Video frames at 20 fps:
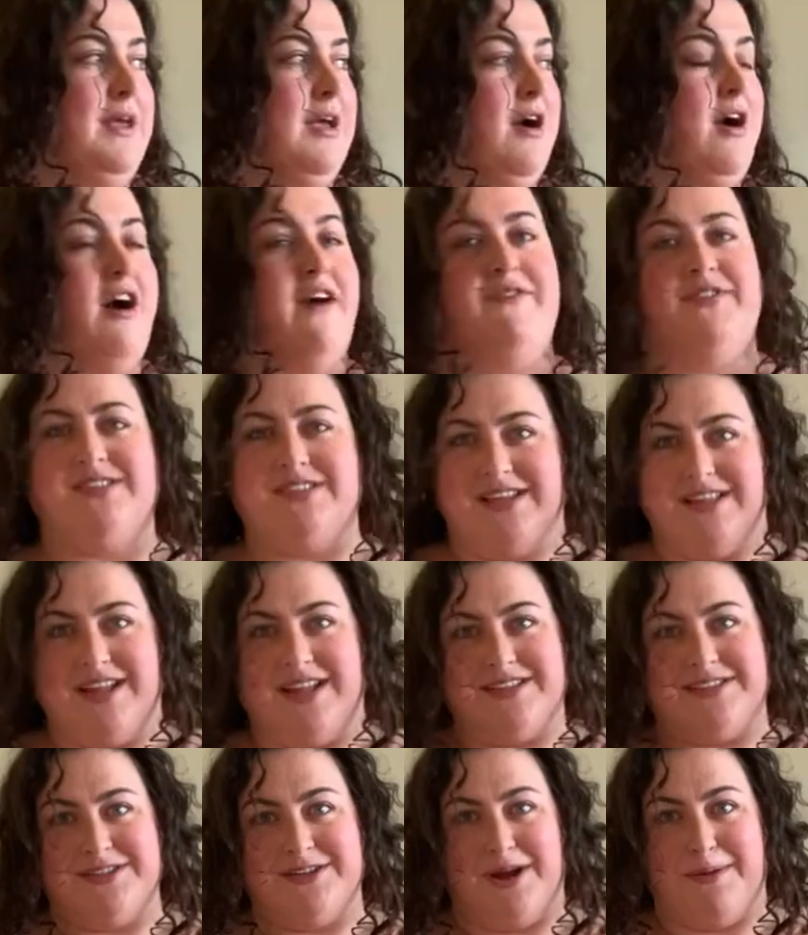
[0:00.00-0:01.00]
Obviously
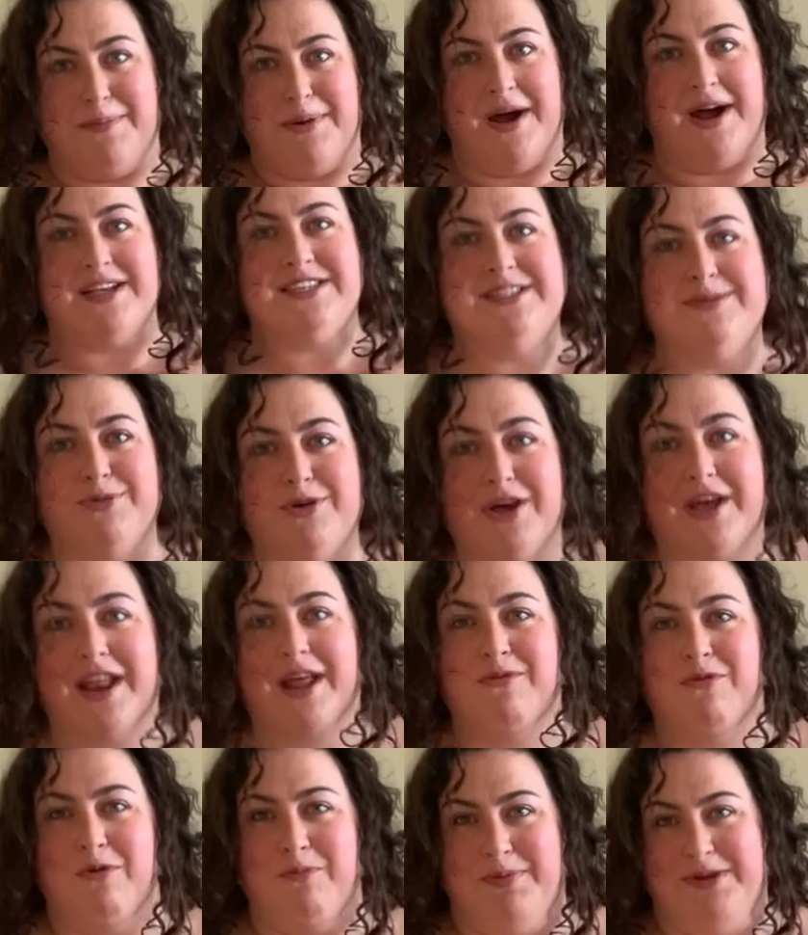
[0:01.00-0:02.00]
that's not possible, and
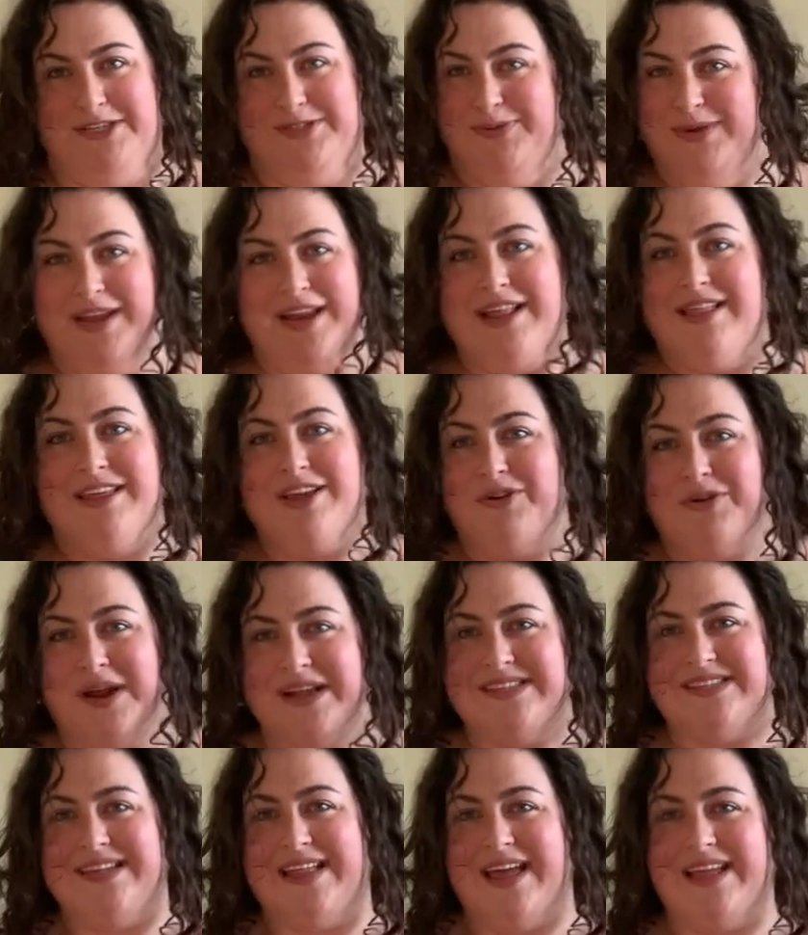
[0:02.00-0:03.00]
I won't be doing anything
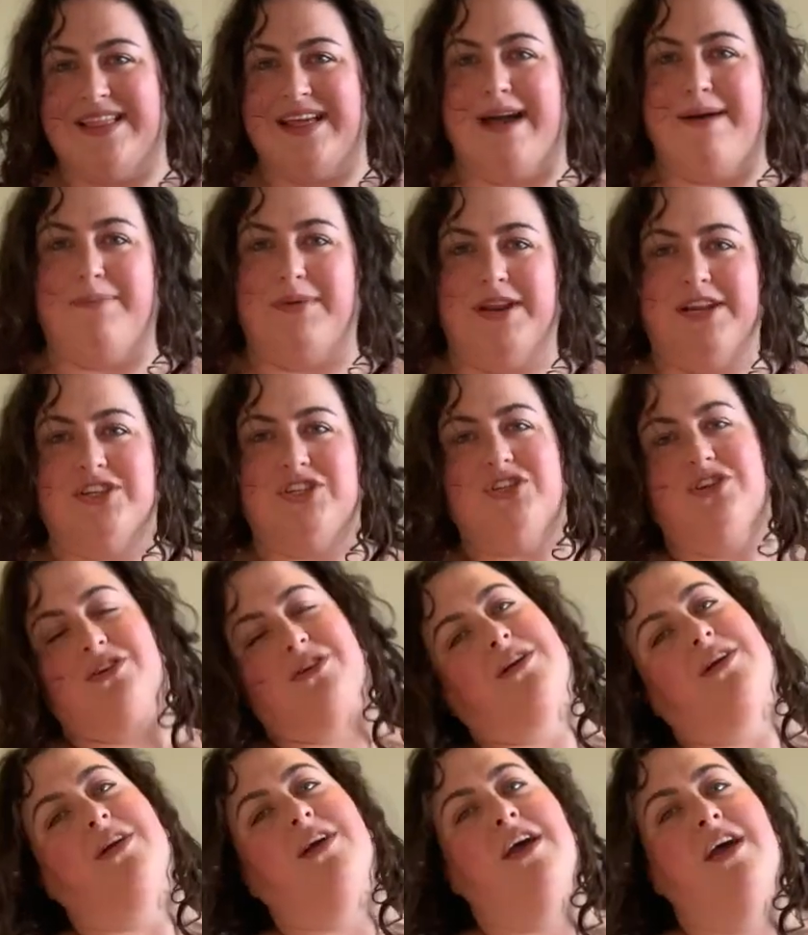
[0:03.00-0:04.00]
crazy like that, but it
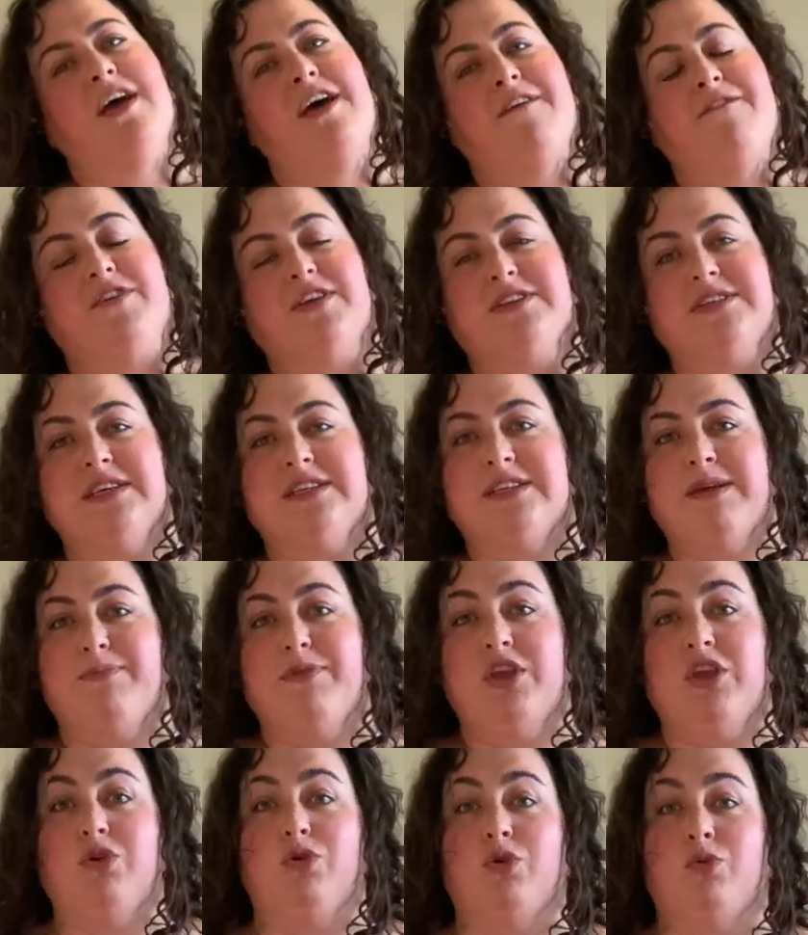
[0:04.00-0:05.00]
sure feels like
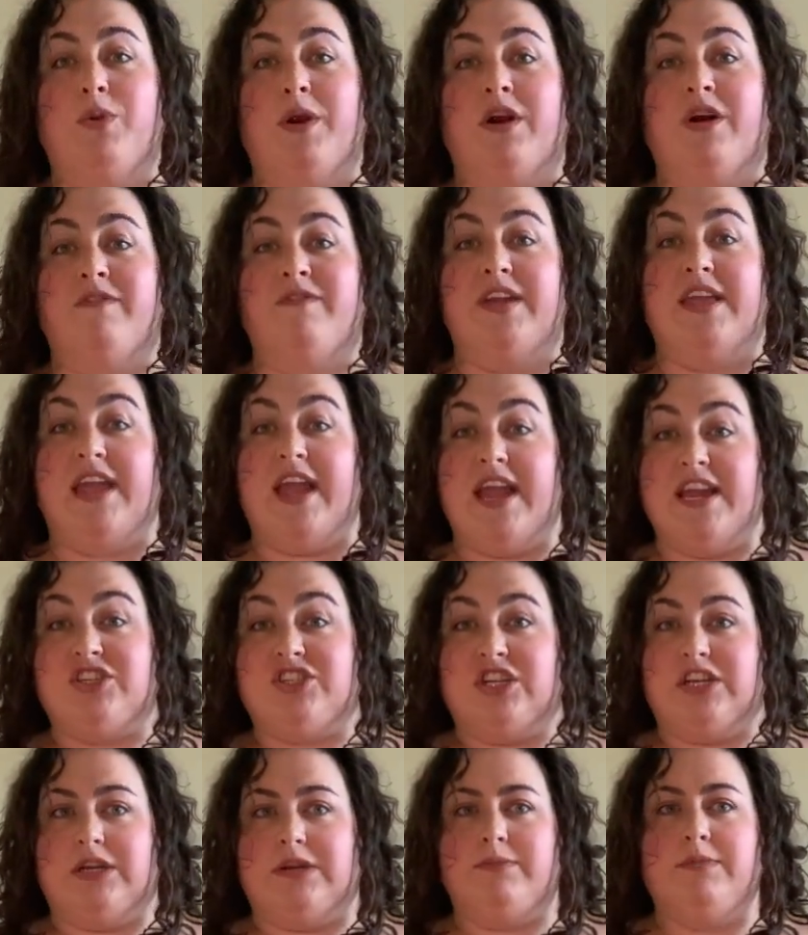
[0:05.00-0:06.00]
something you could wear on
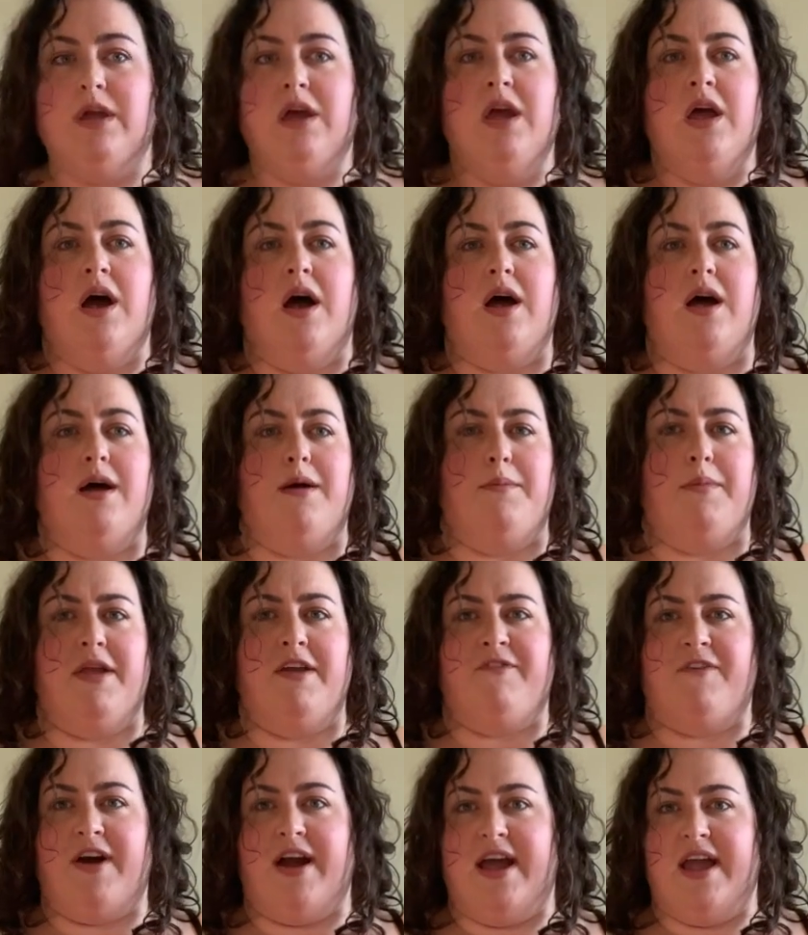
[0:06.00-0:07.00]
vacation.
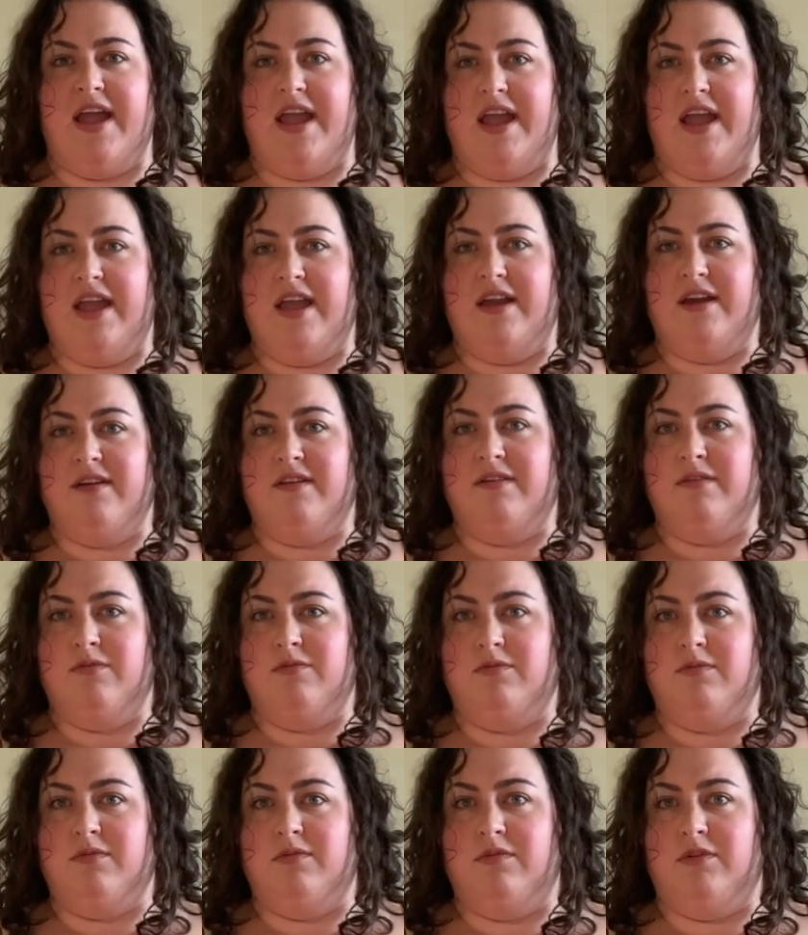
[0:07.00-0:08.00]
If I,
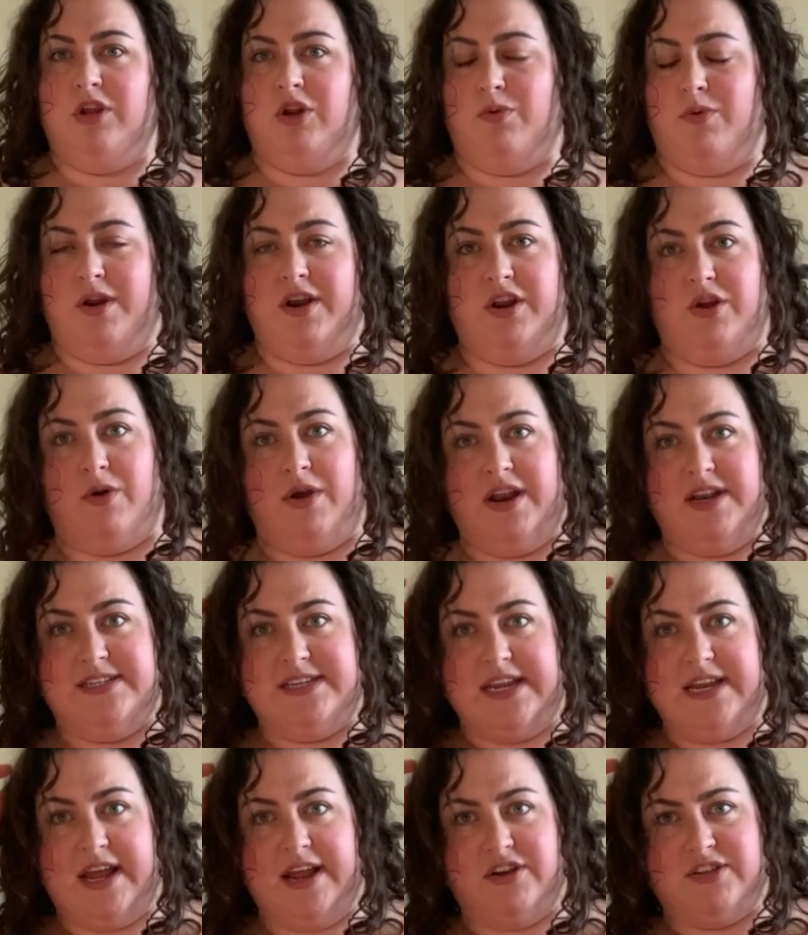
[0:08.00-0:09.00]
wanted to go on a
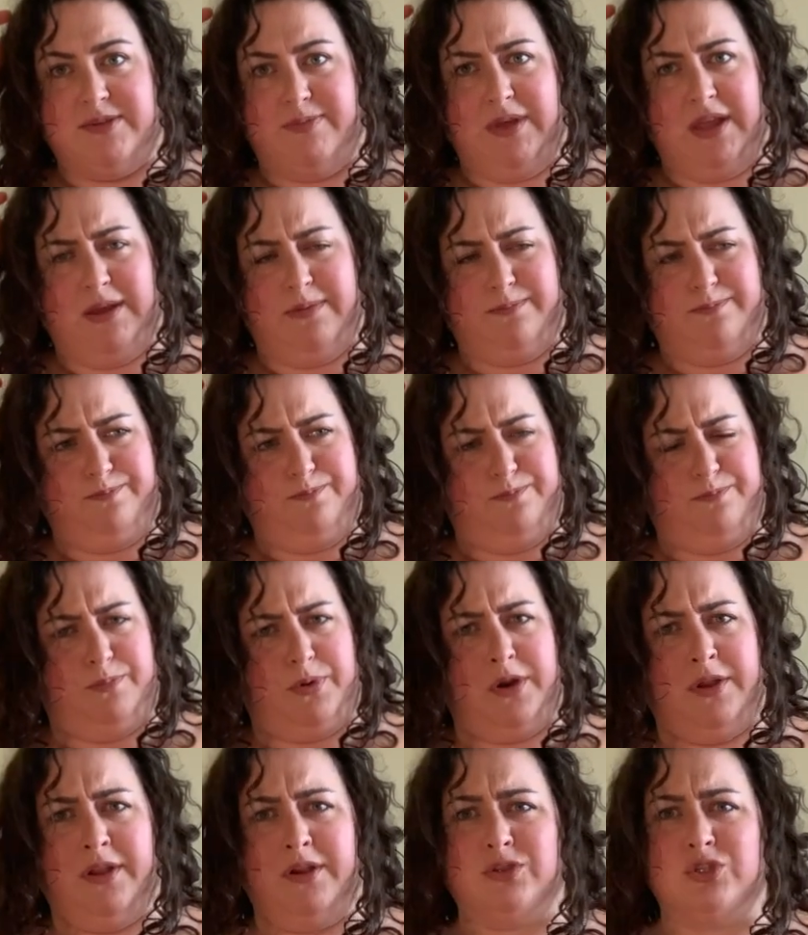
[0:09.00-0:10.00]
date night or something,
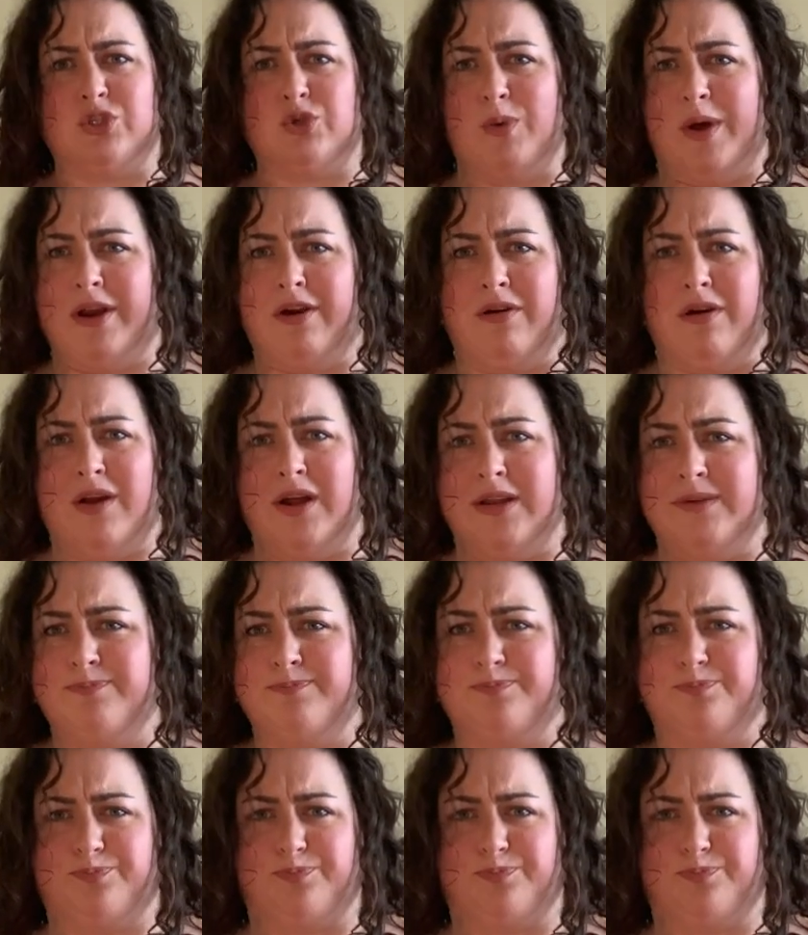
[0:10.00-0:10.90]
put a little sweater on